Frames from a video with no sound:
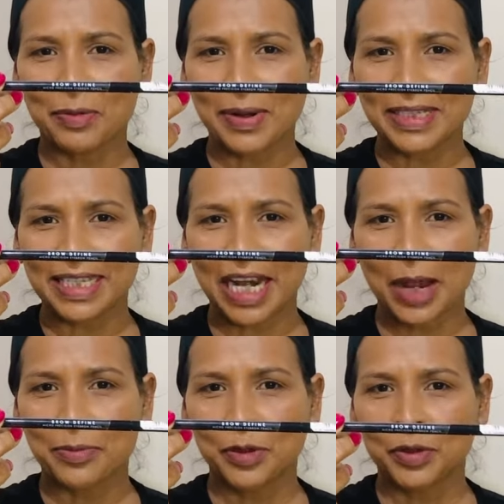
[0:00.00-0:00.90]
pencil
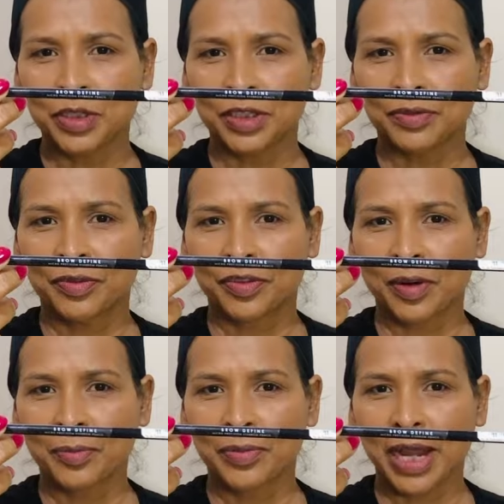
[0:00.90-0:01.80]
I'm using
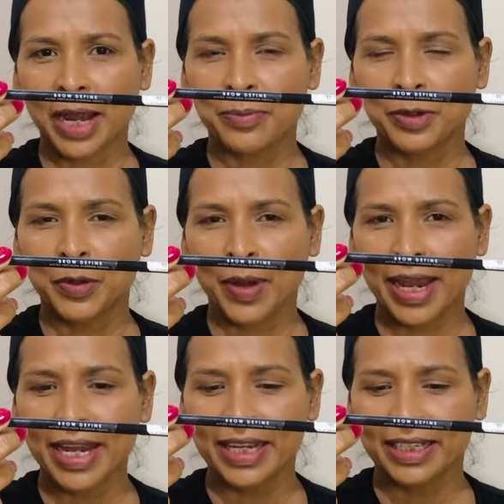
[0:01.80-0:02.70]
from
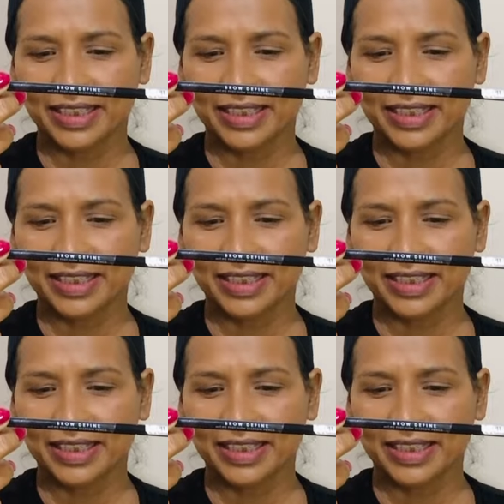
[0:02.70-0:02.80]
MUA.